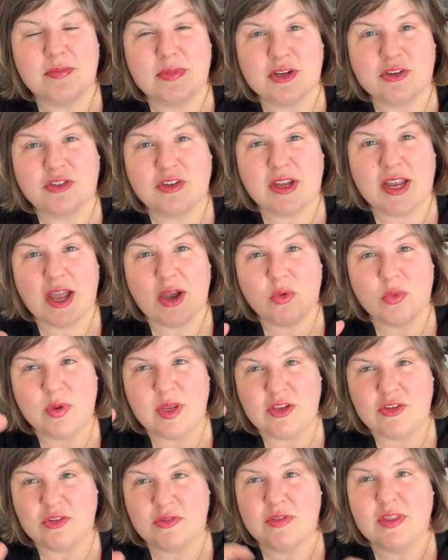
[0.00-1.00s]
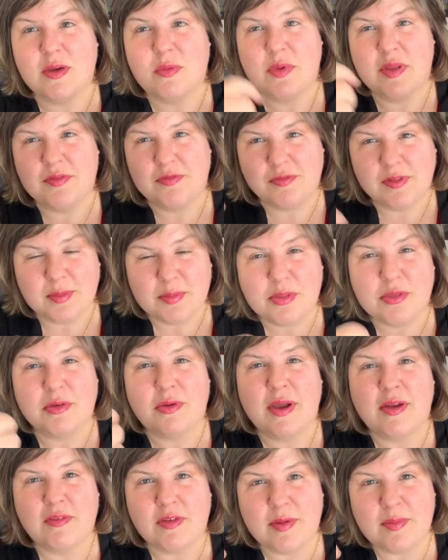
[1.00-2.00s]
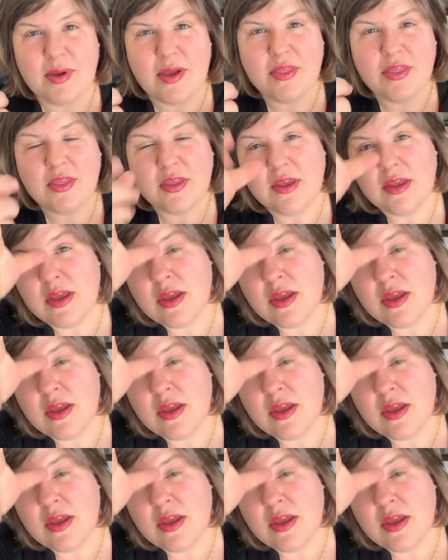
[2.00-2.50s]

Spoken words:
much like how we do that we flip through every month,